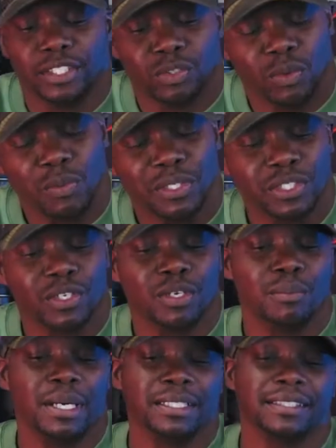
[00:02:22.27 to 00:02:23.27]
so when we talk
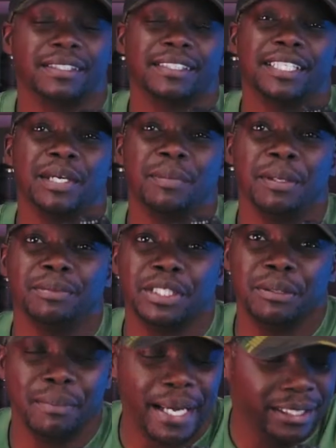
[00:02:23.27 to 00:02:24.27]
about the
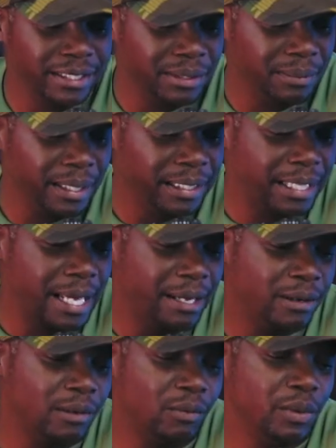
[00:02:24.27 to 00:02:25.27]
CMMG Banshee, man,
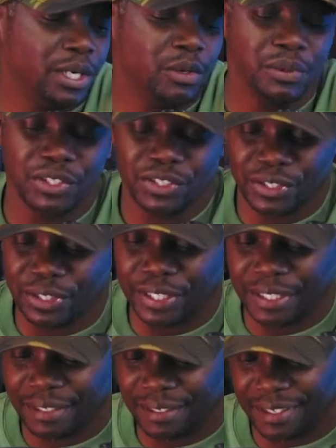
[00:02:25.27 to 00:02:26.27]
like, where do we
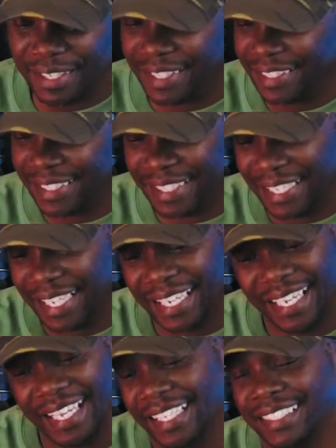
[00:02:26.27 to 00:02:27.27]
start?
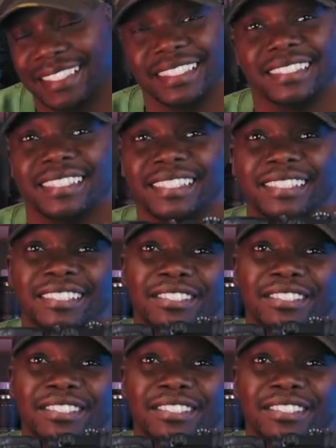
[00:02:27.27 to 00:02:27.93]
This is